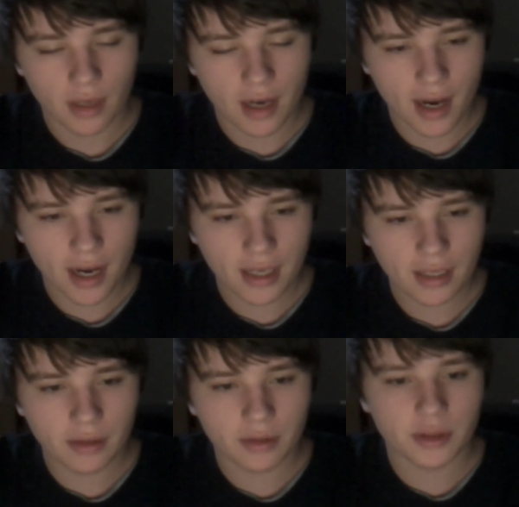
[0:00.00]

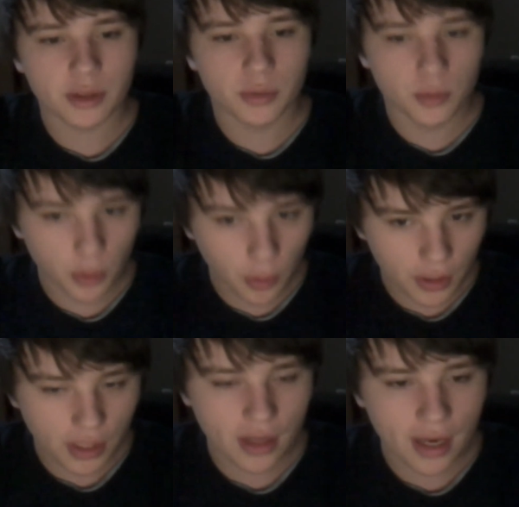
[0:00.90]
I
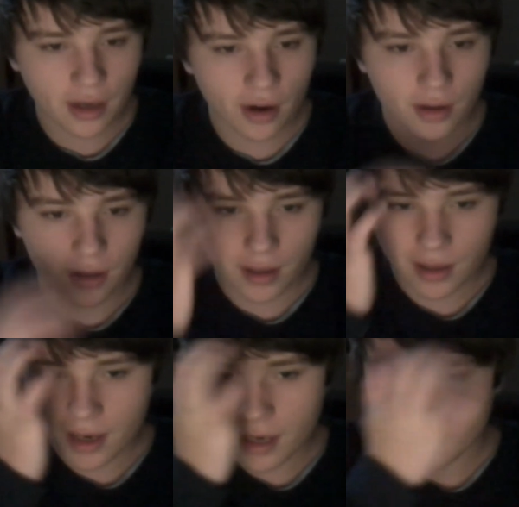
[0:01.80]
truly like art.
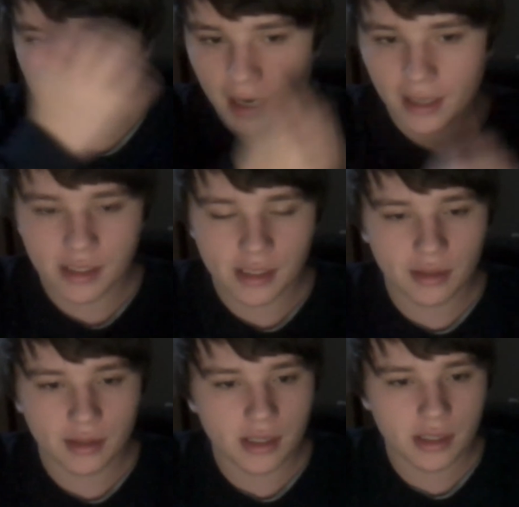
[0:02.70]
I
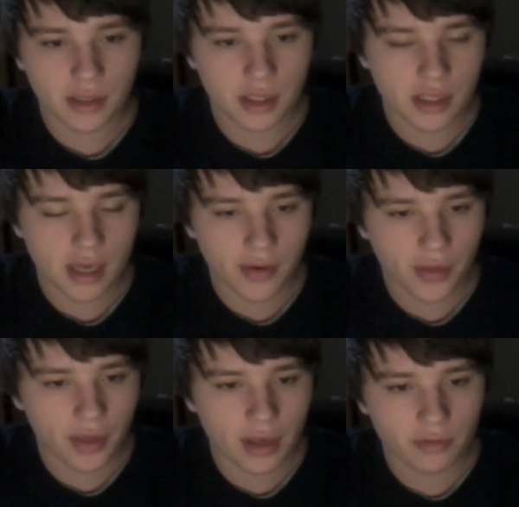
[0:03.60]
seriously just have a
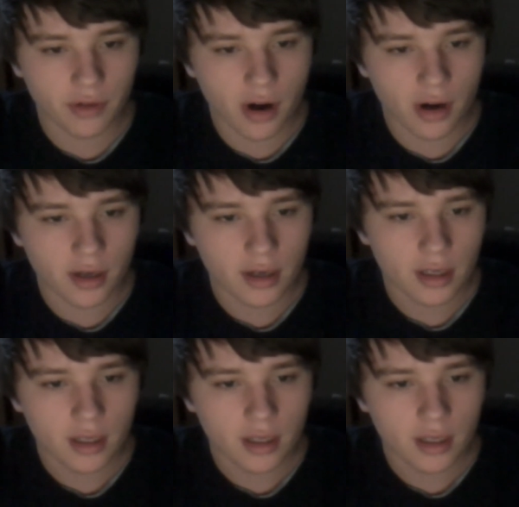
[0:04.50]
thing for art.